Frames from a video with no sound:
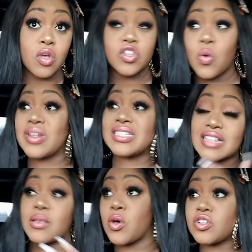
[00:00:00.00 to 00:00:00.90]
You know when it's
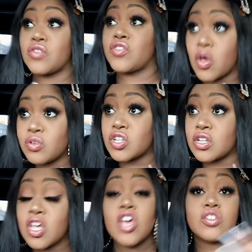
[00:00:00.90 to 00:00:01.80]
like the motion of the
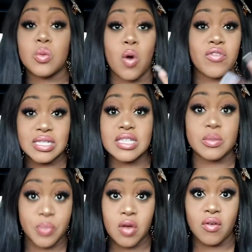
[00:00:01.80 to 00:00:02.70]
ocean? So obviously there's
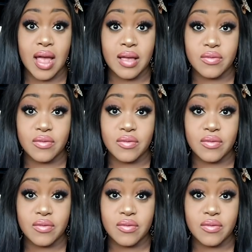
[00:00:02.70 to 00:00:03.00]
a boat, right?